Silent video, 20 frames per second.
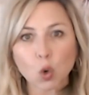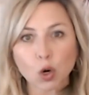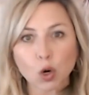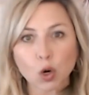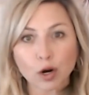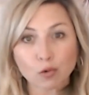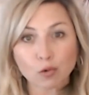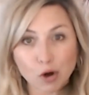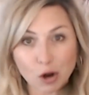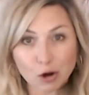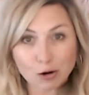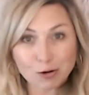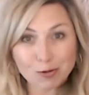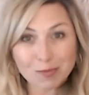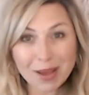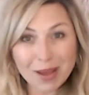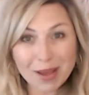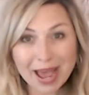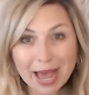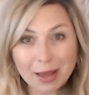or a
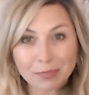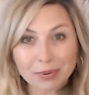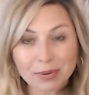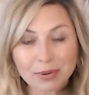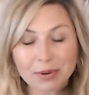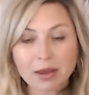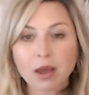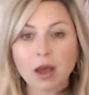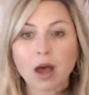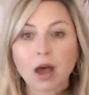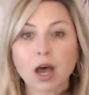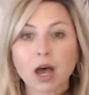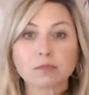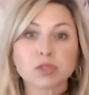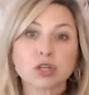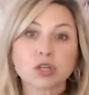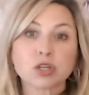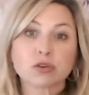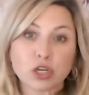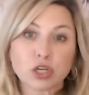roadmap,
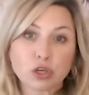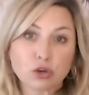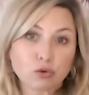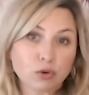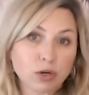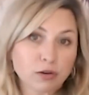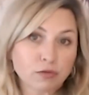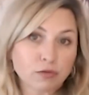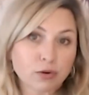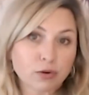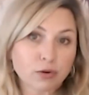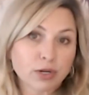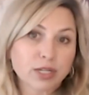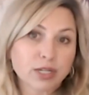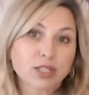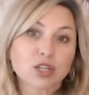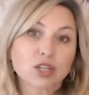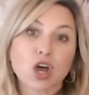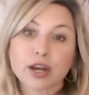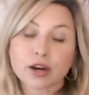so that you can
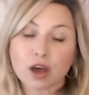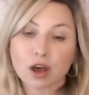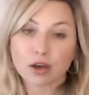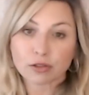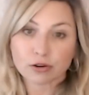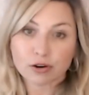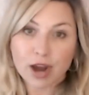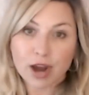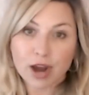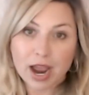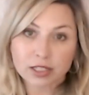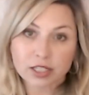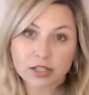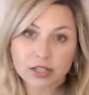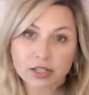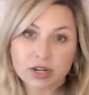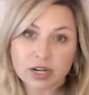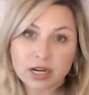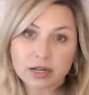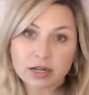focus on other
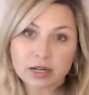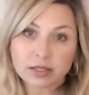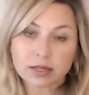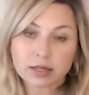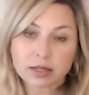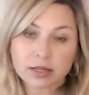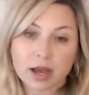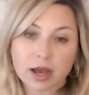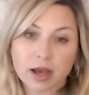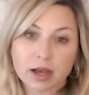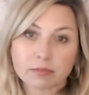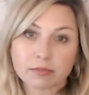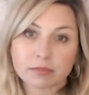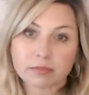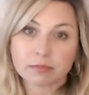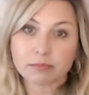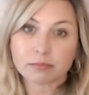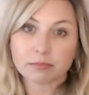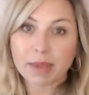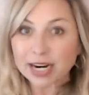activities,
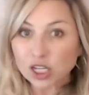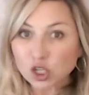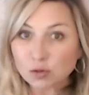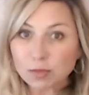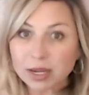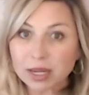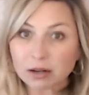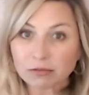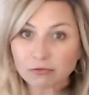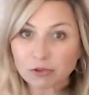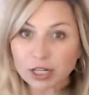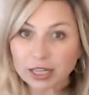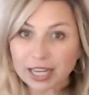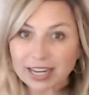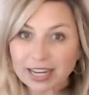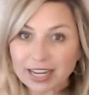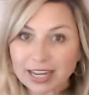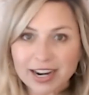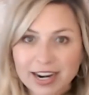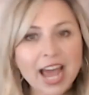management
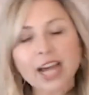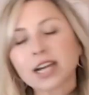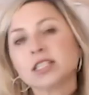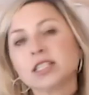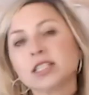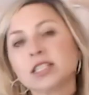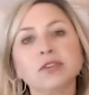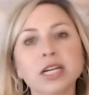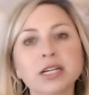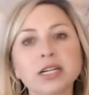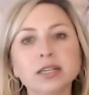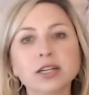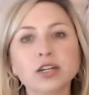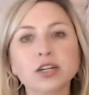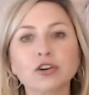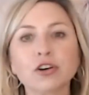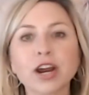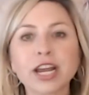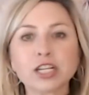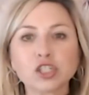related activities in
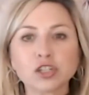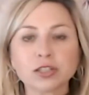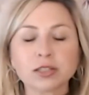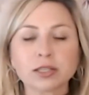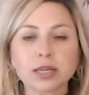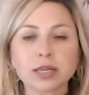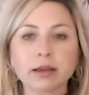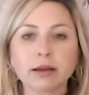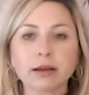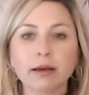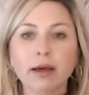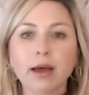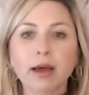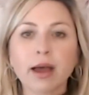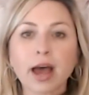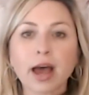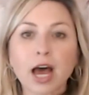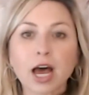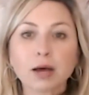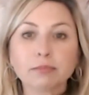your agency.
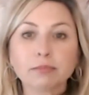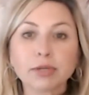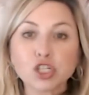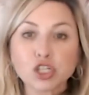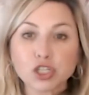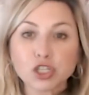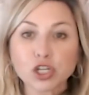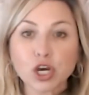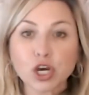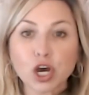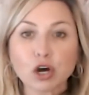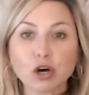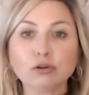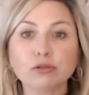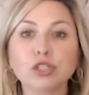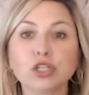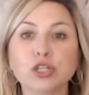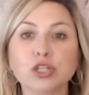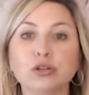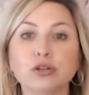But just
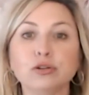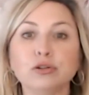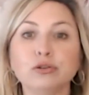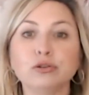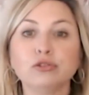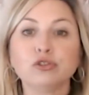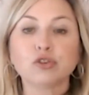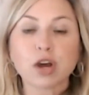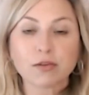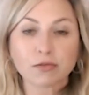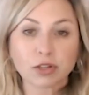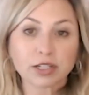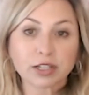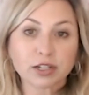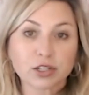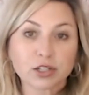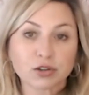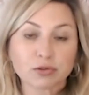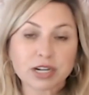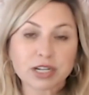go to
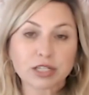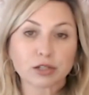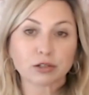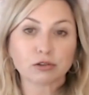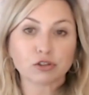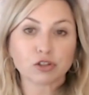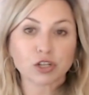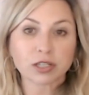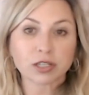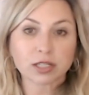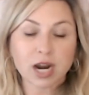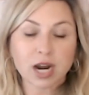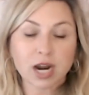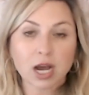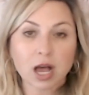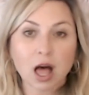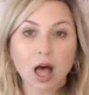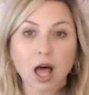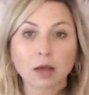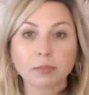
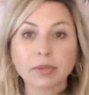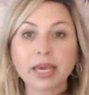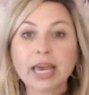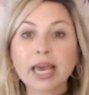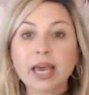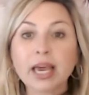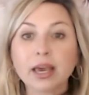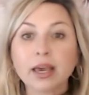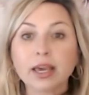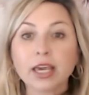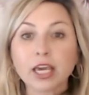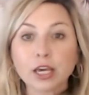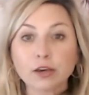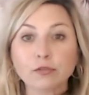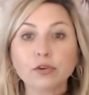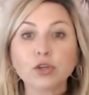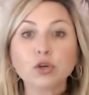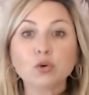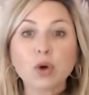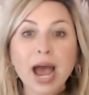travelindustrysolutions.com.
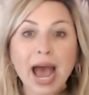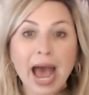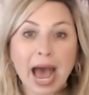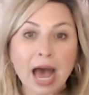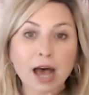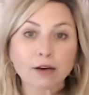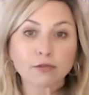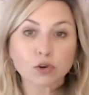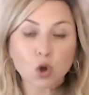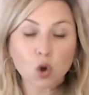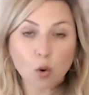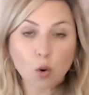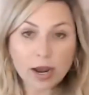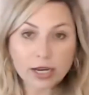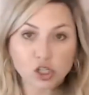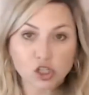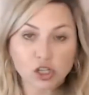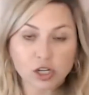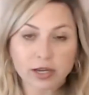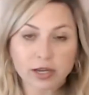If you have
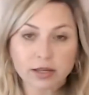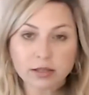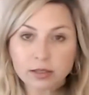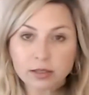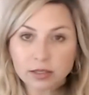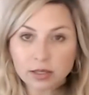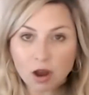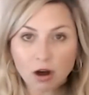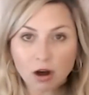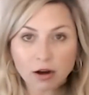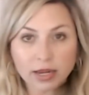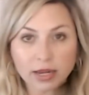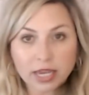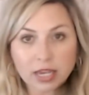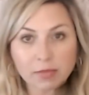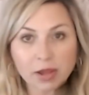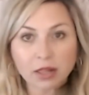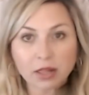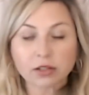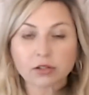questions, our
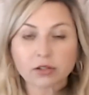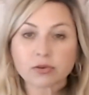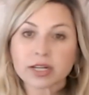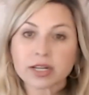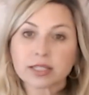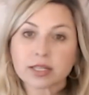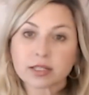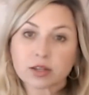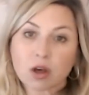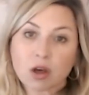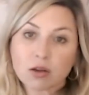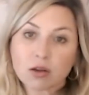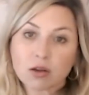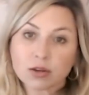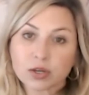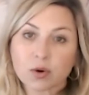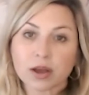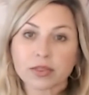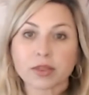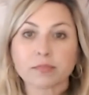email address is
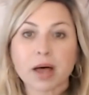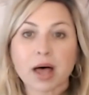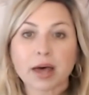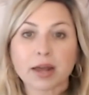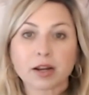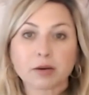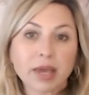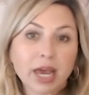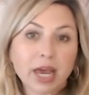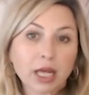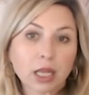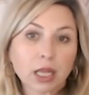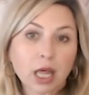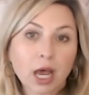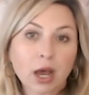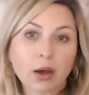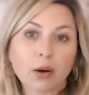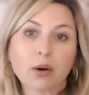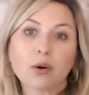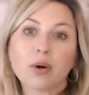also on the bottom,
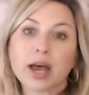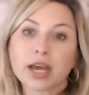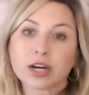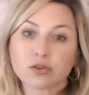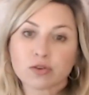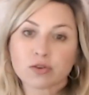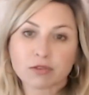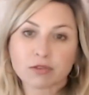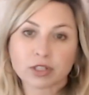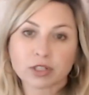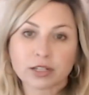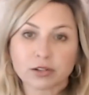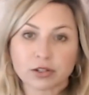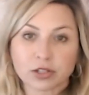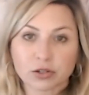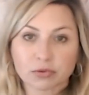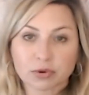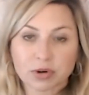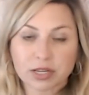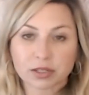
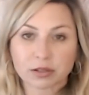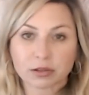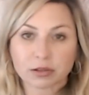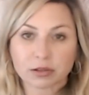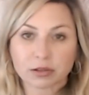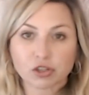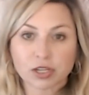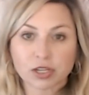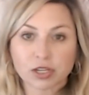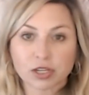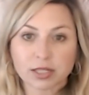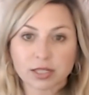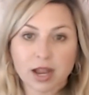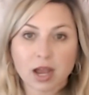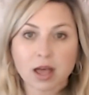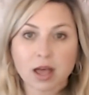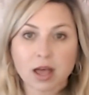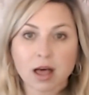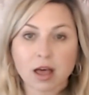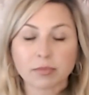
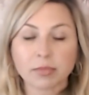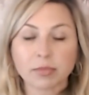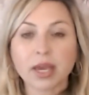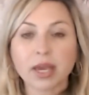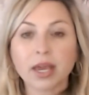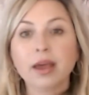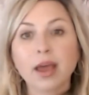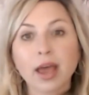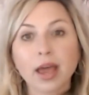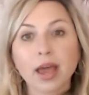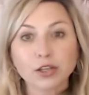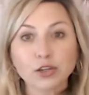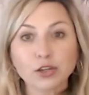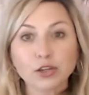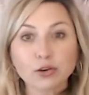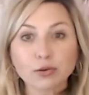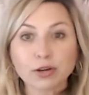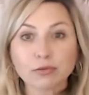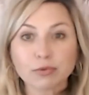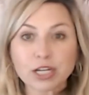hello@travelindustrysolutions.com. And
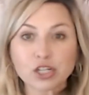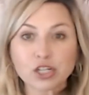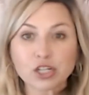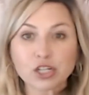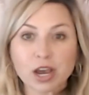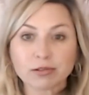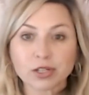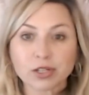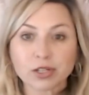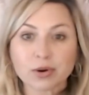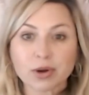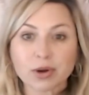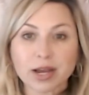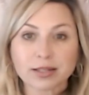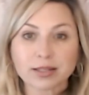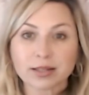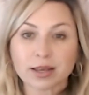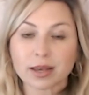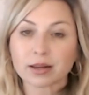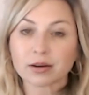you can reach out to
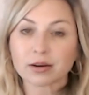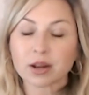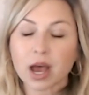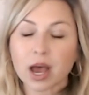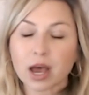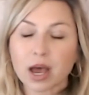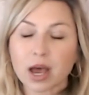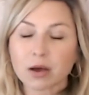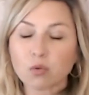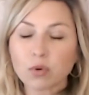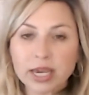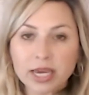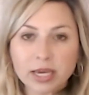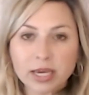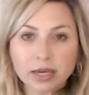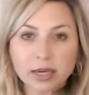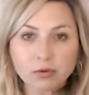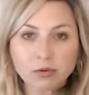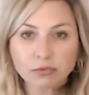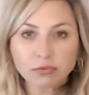us and
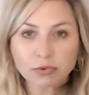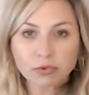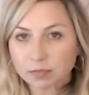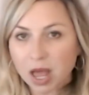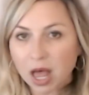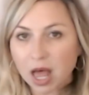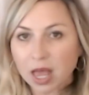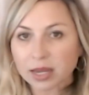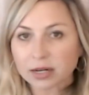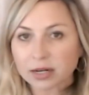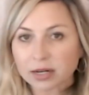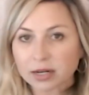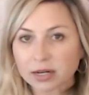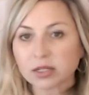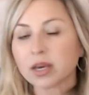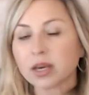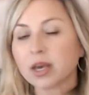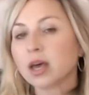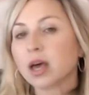we respond